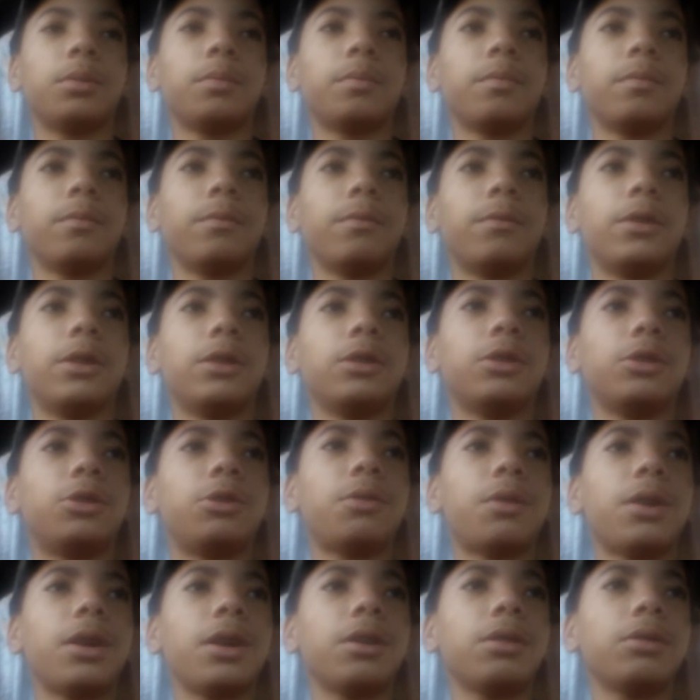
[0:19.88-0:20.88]
um
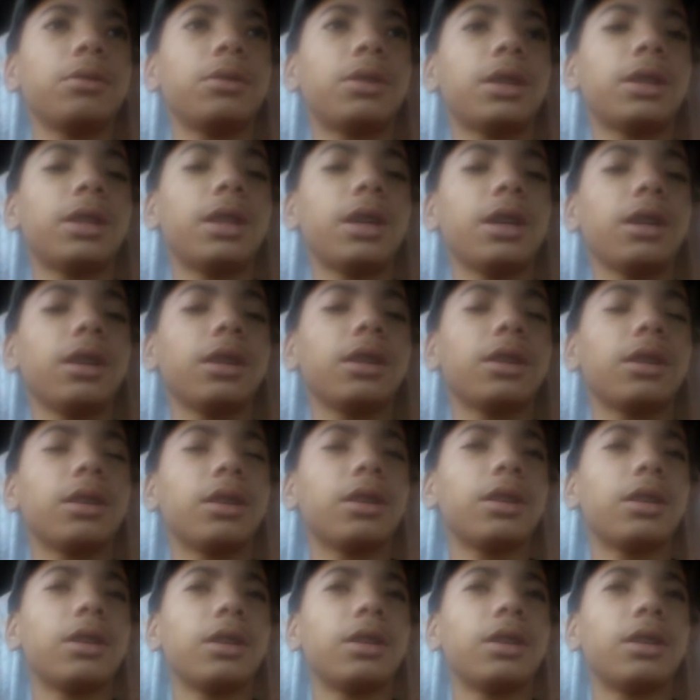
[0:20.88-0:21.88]
Pin Trails I think.
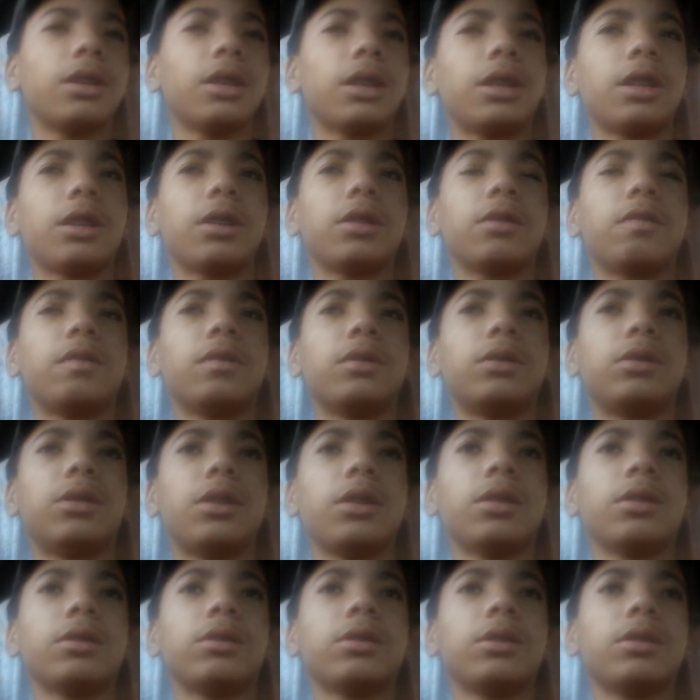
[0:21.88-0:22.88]
I think it's been
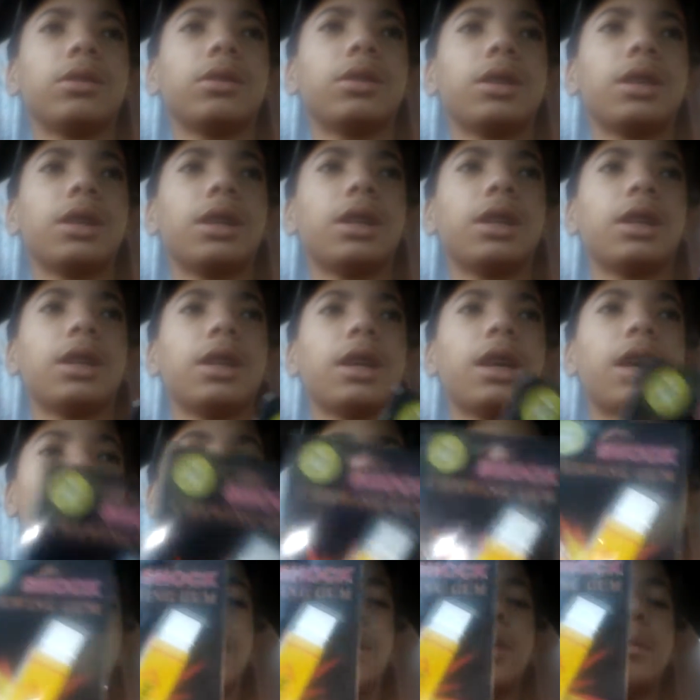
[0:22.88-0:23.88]
trails. Hmm.
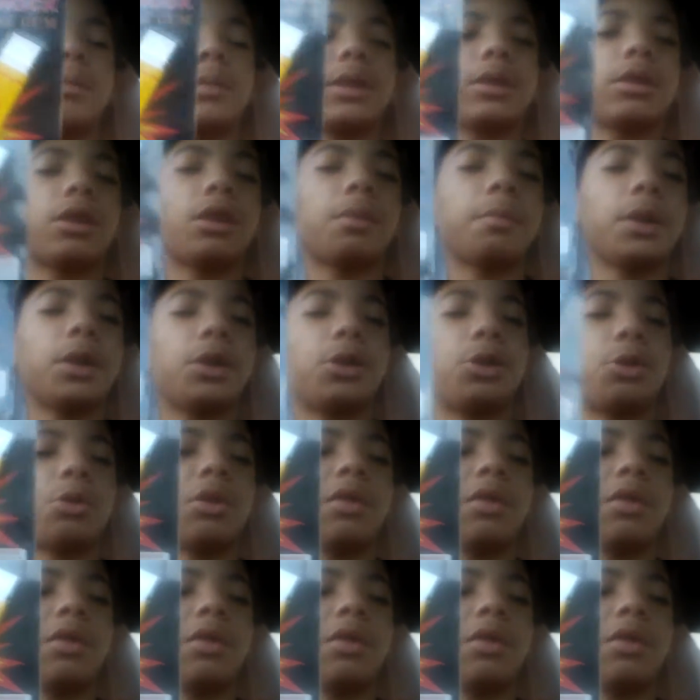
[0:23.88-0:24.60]
Anyway, um, it's gonna be a